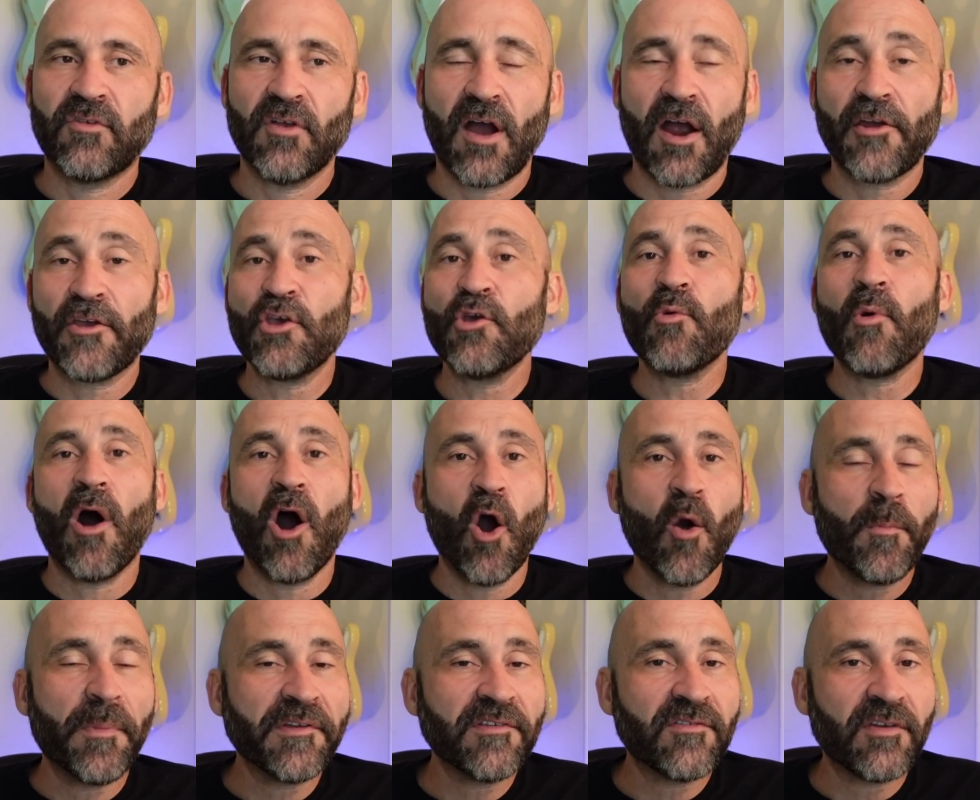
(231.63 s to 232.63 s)
Are you
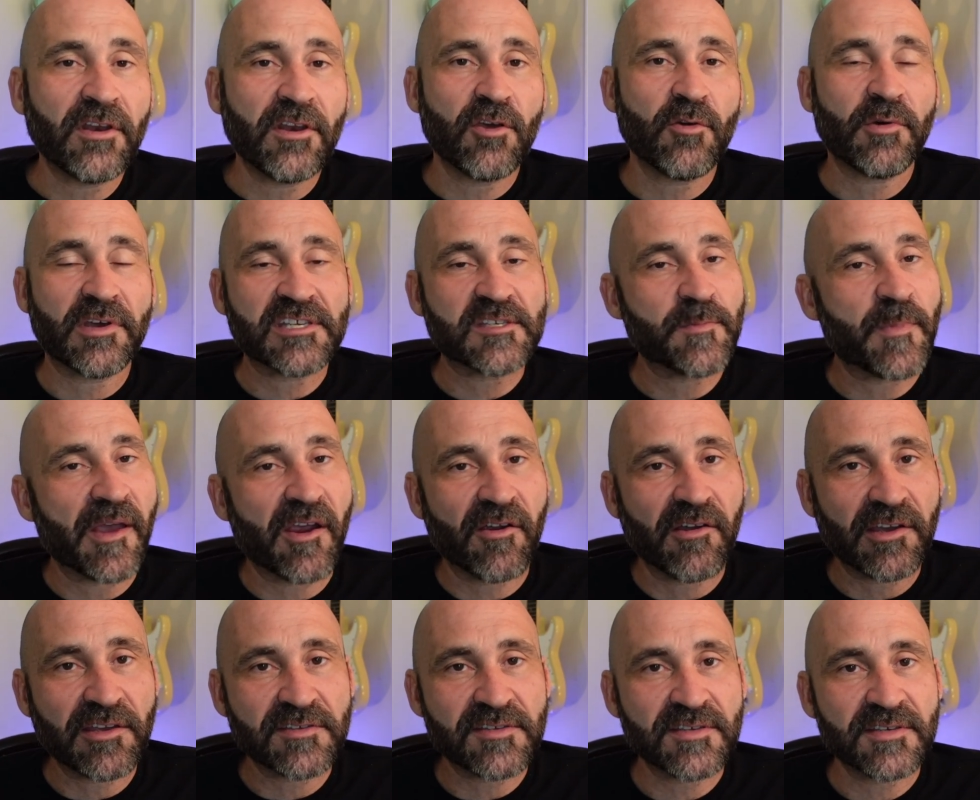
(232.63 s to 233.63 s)
open to new
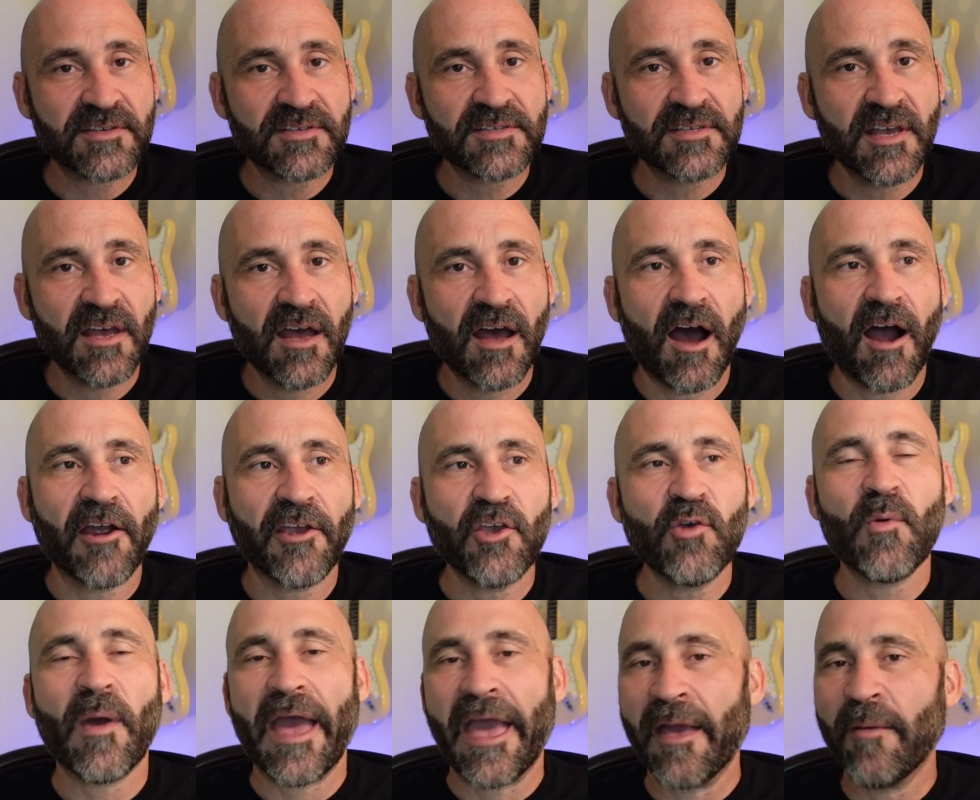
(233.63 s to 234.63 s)
experiences? Are
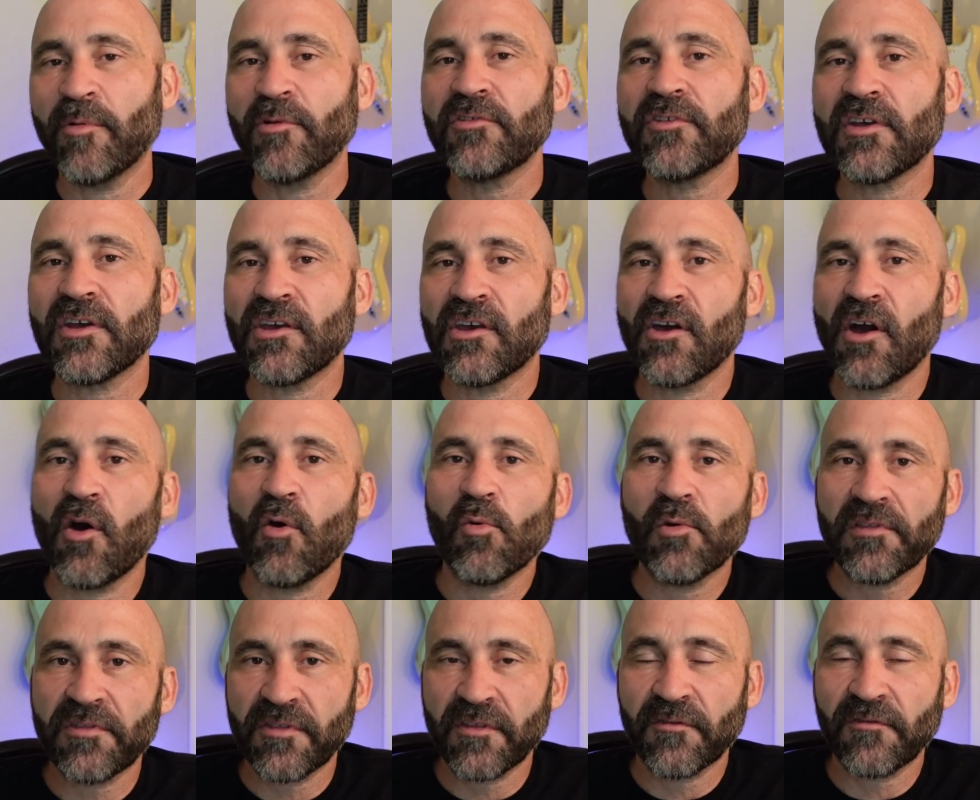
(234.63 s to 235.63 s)
you able to go
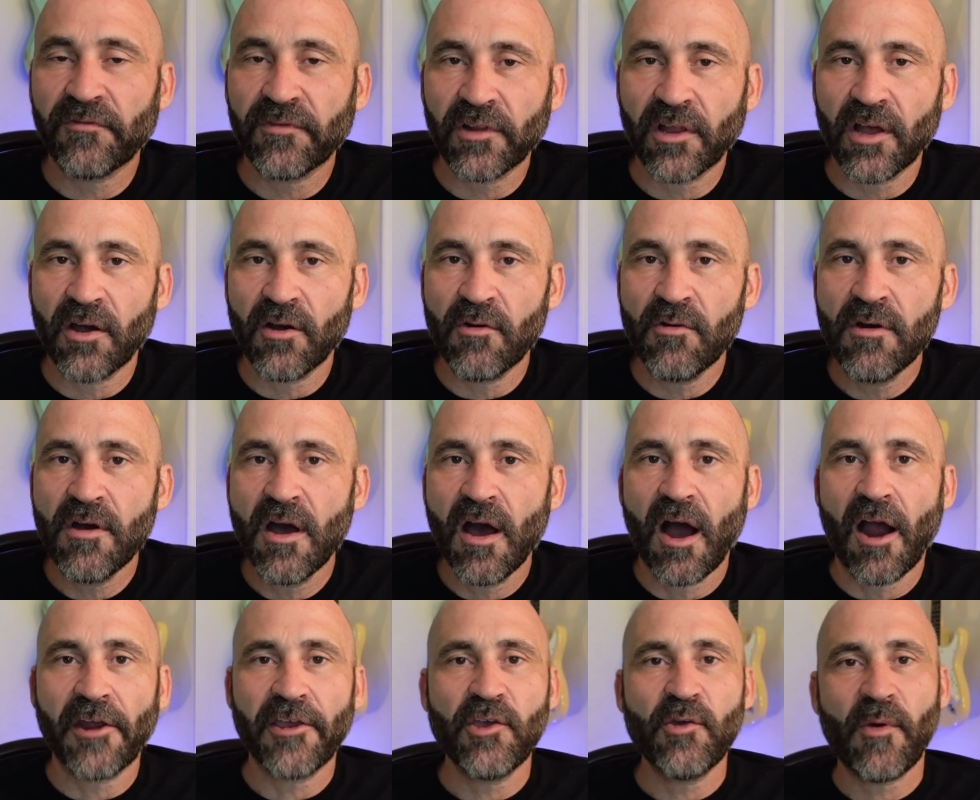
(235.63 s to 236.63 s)
with the flow?
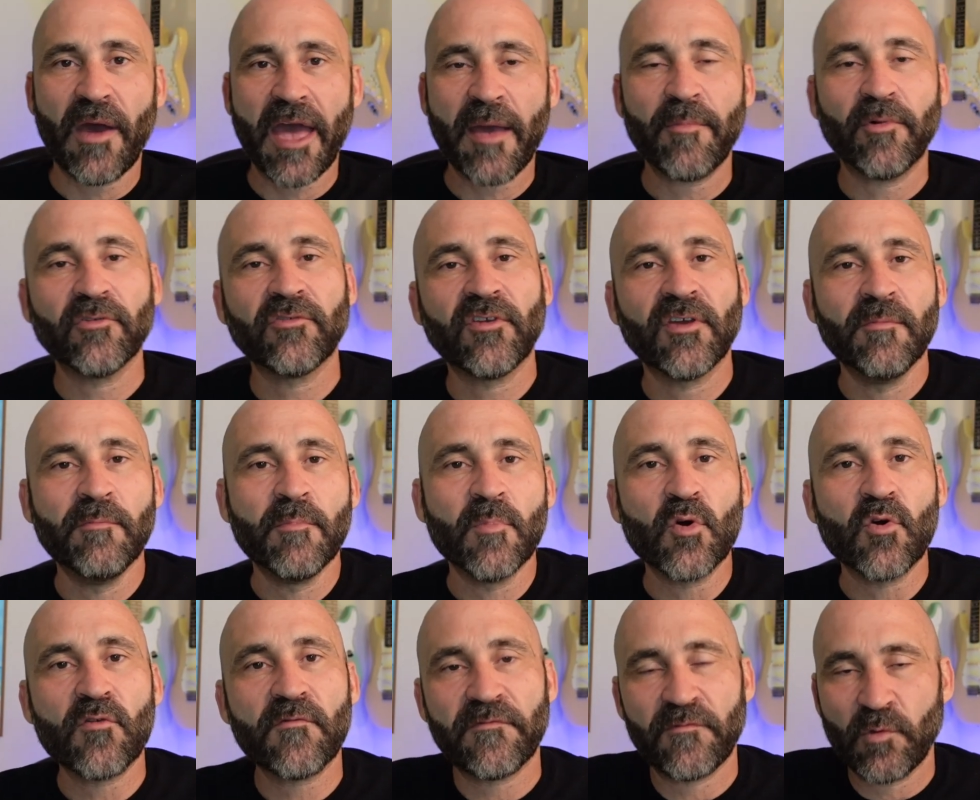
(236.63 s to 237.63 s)
Are you able to
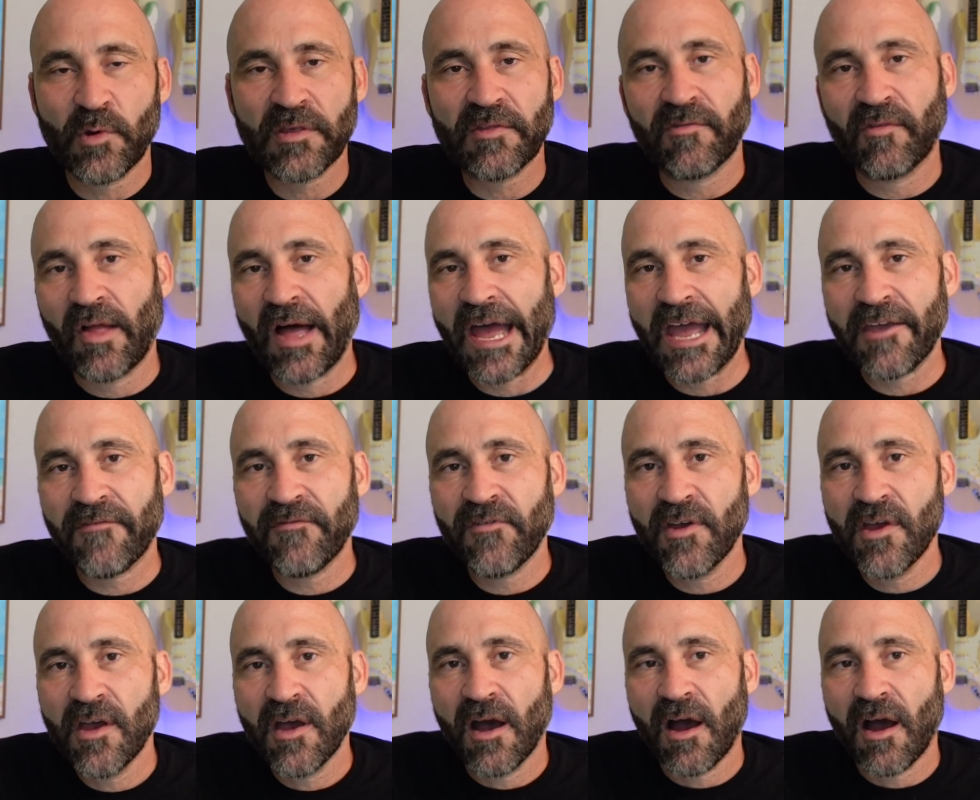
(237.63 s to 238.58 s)
move with life?